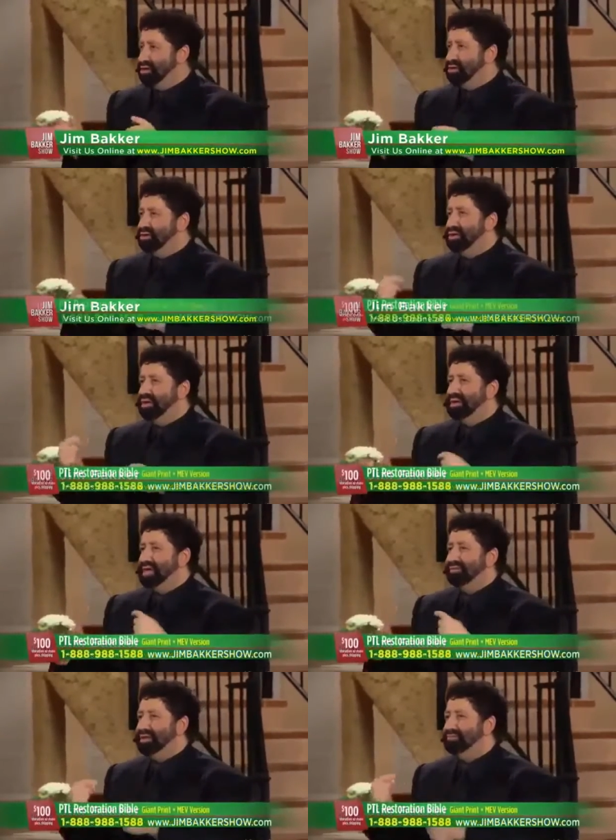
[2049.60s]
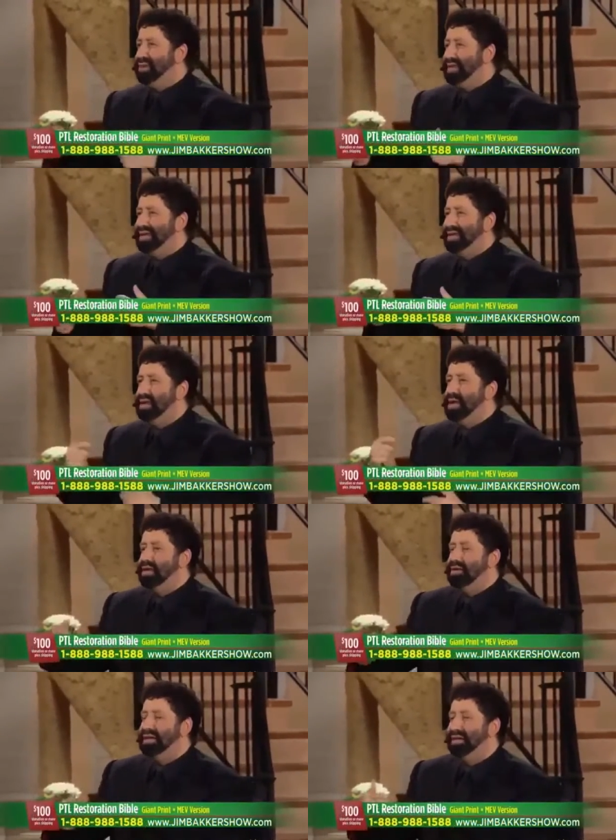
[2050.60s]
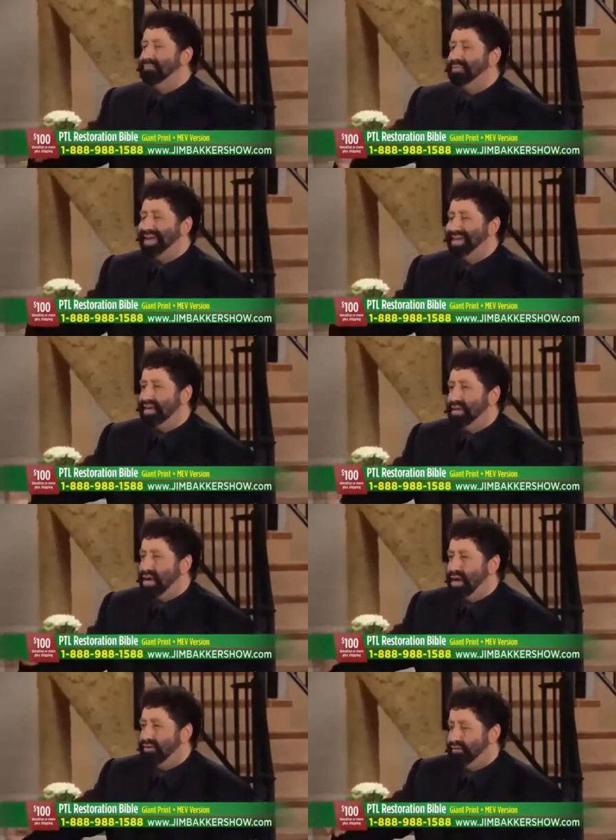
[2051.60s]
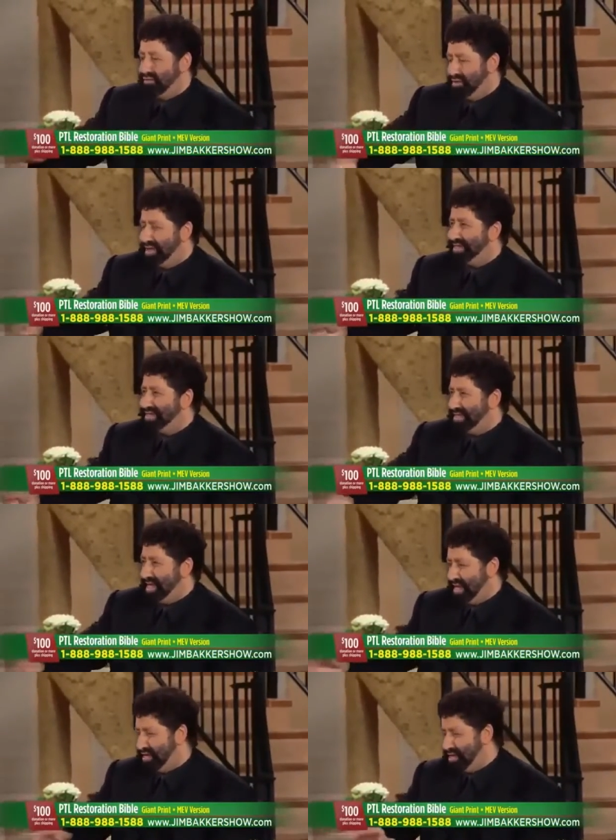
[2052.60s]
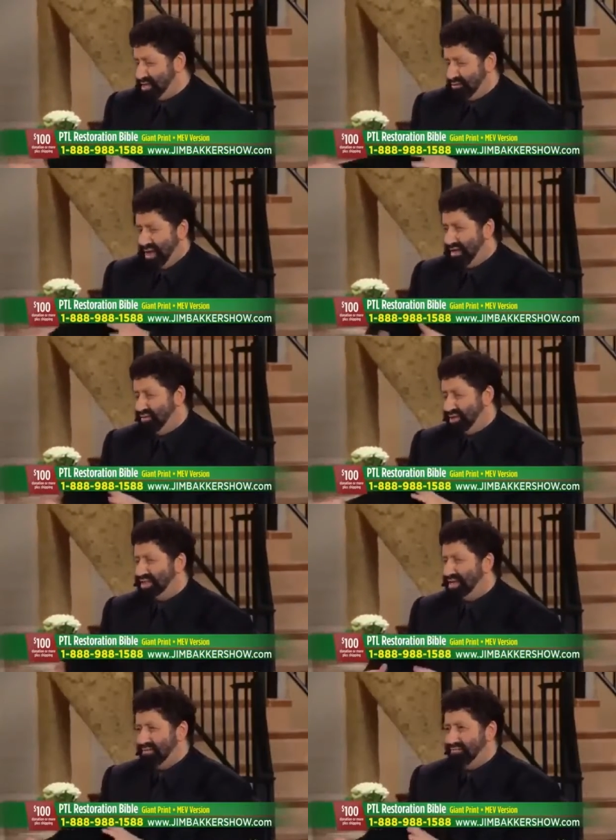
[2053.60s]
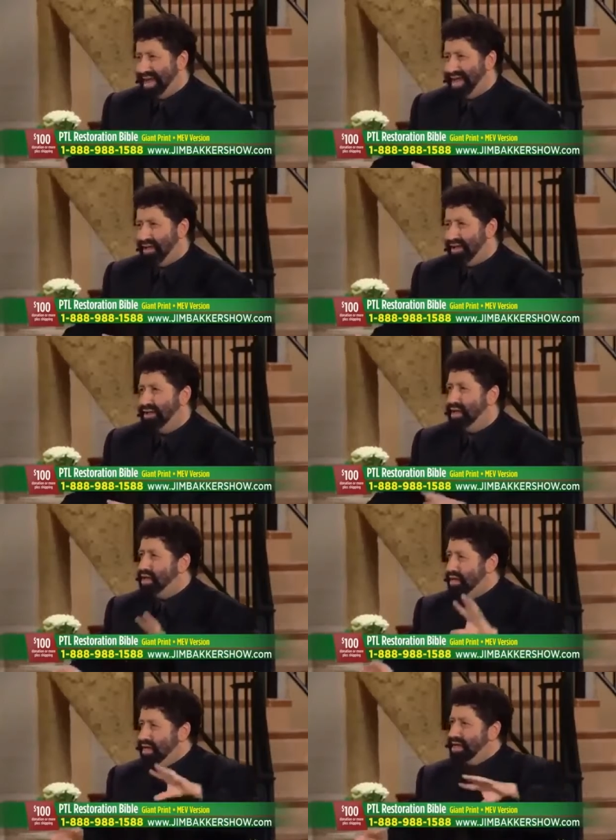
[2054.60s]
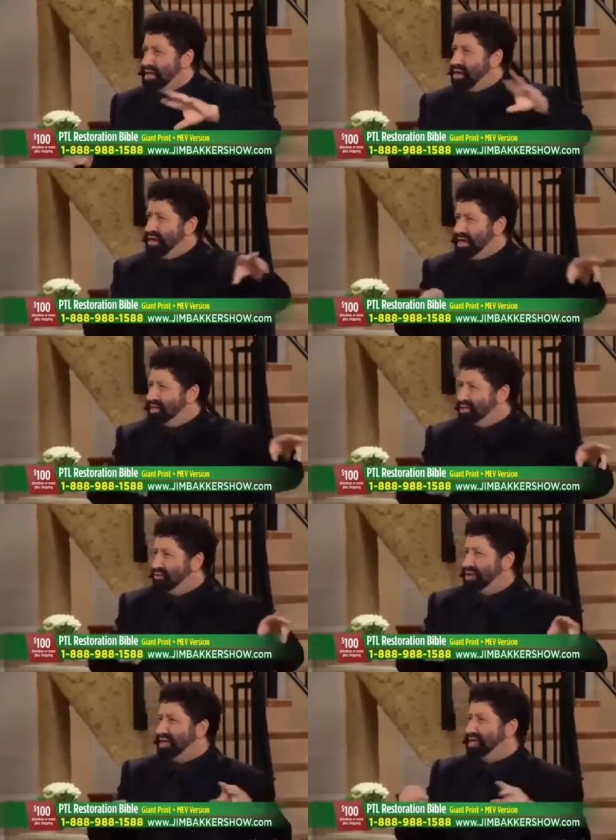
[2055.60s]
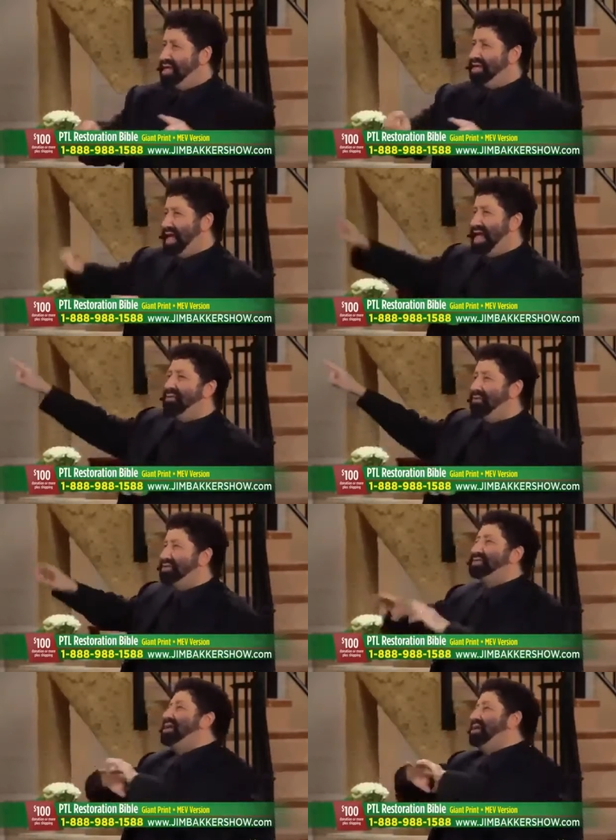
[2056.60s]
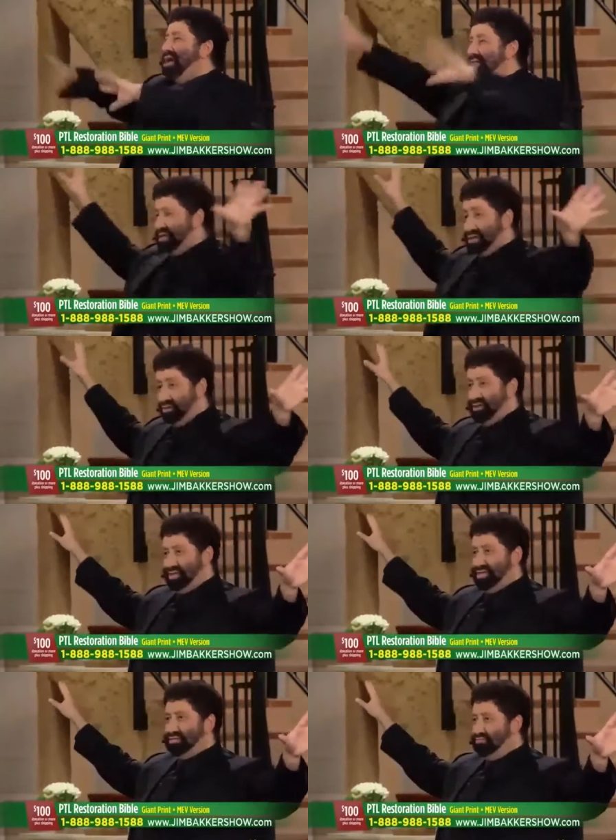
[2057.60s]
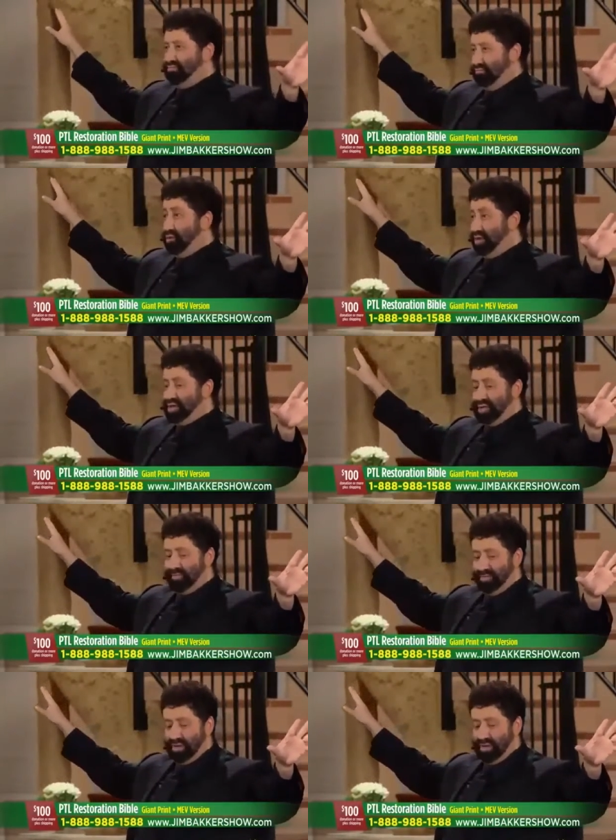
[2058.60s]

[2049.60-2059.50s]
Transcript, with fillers: could there even be the embedding of this thing with Baal in our history, and yet now it's coming to its fruition,